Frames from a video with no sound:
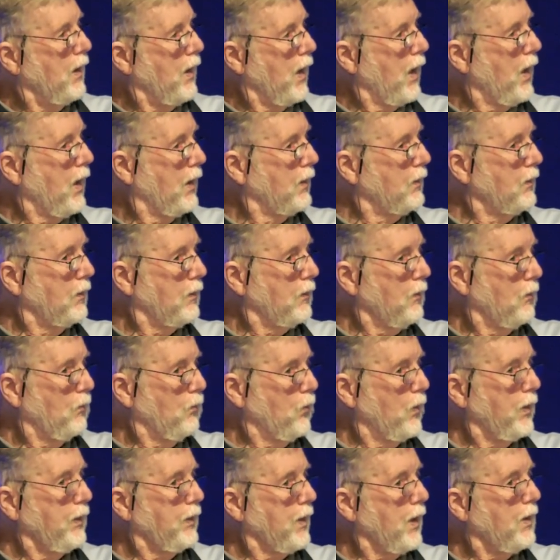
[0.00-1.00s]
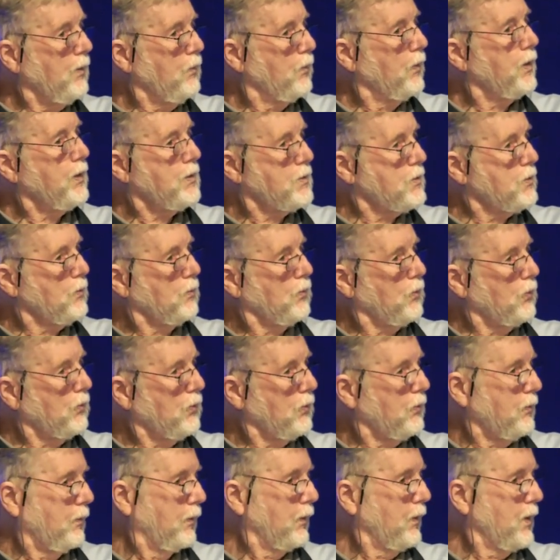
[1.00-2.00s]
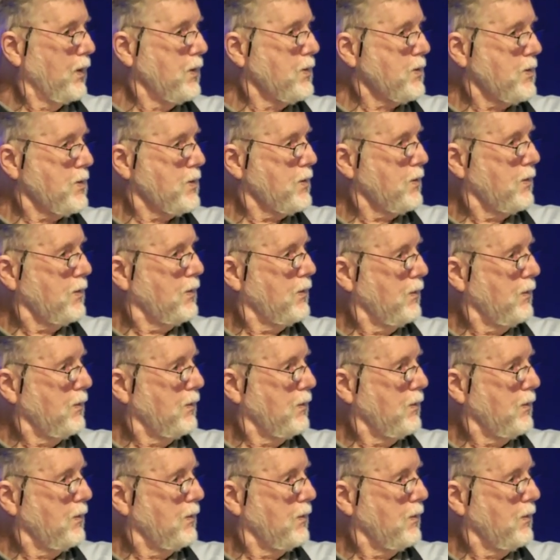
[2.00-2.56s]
and when they went to war against